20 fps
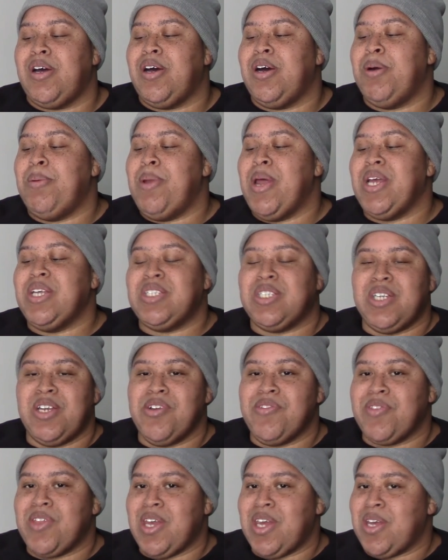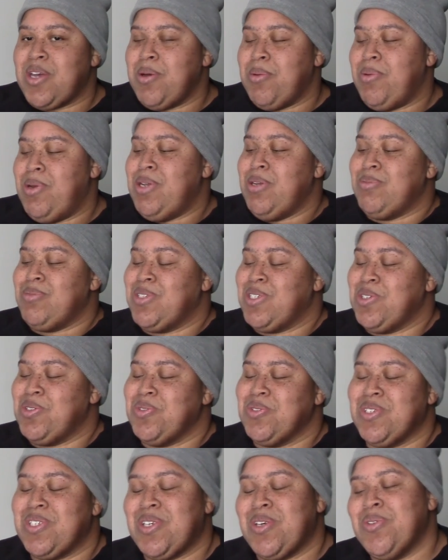Updates and everything coming up
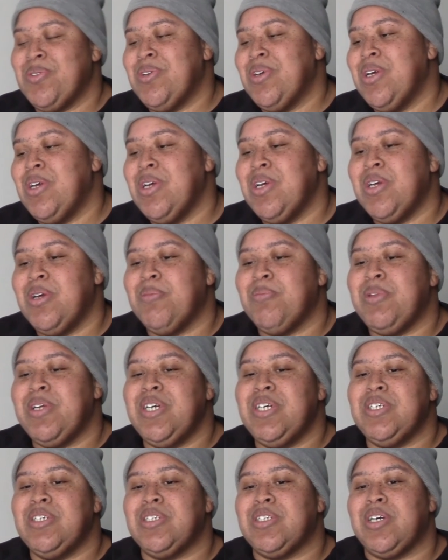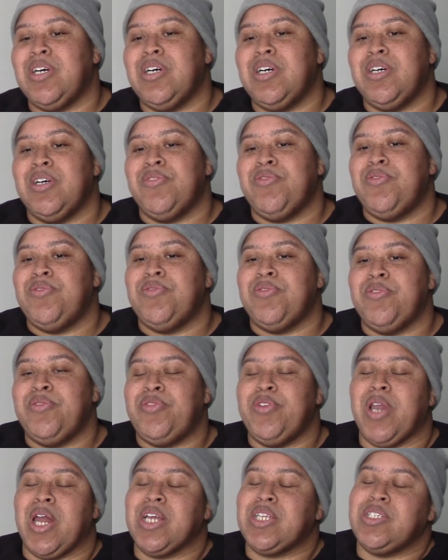soon. So please,
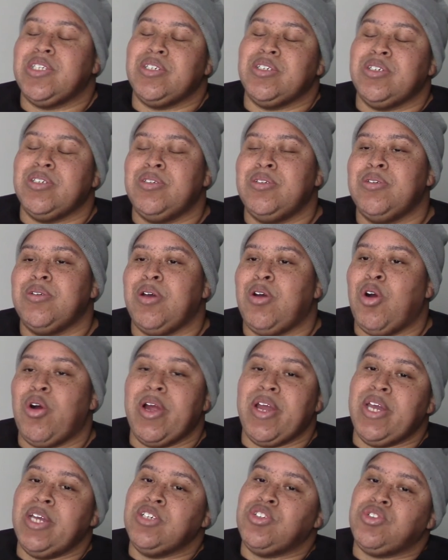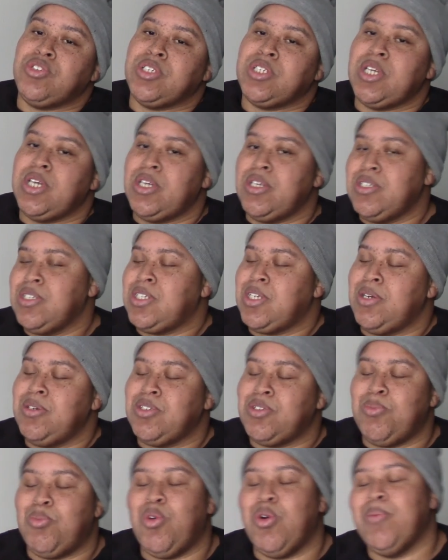if you like to or interested in seeing
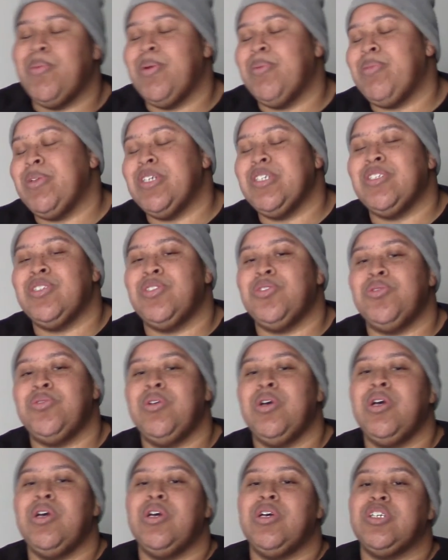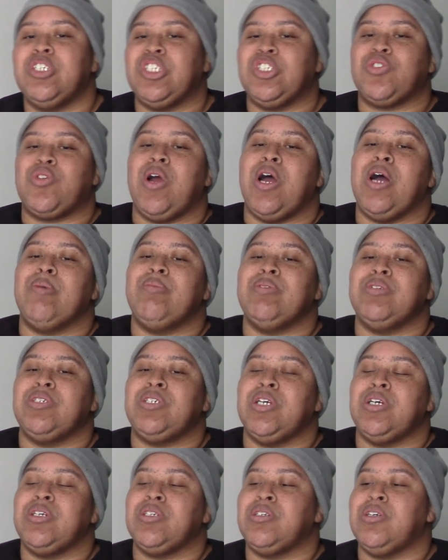some more of me, please do subscribe and
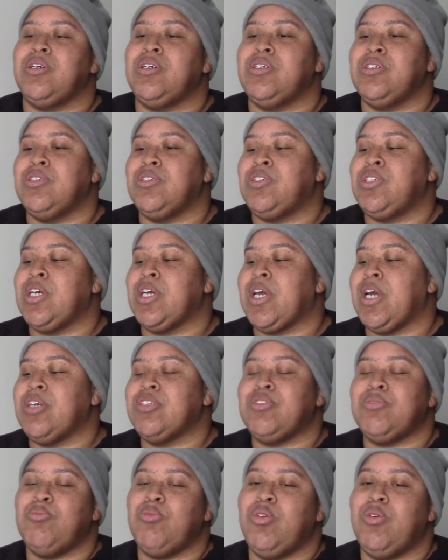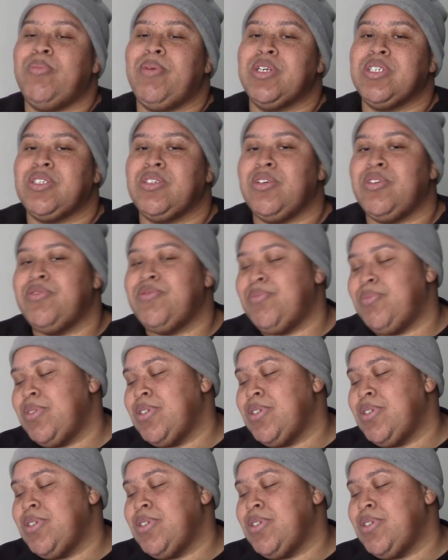check out some more of my stuff.